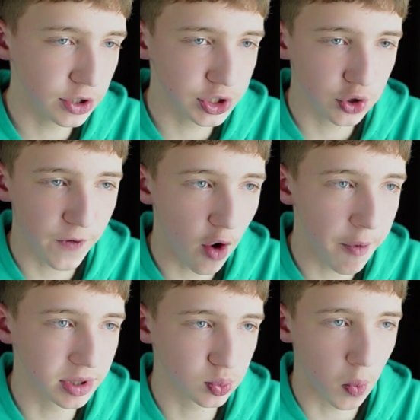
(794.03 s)
first two
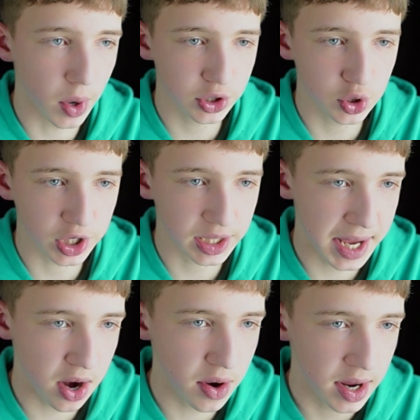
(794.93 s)
variables we want to
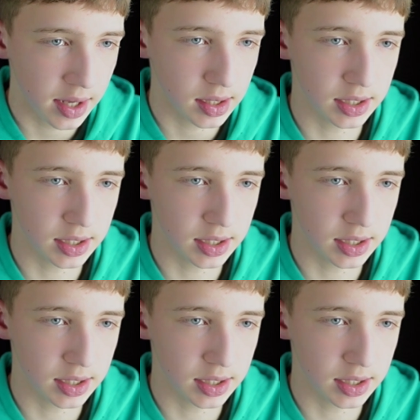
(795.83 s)
declare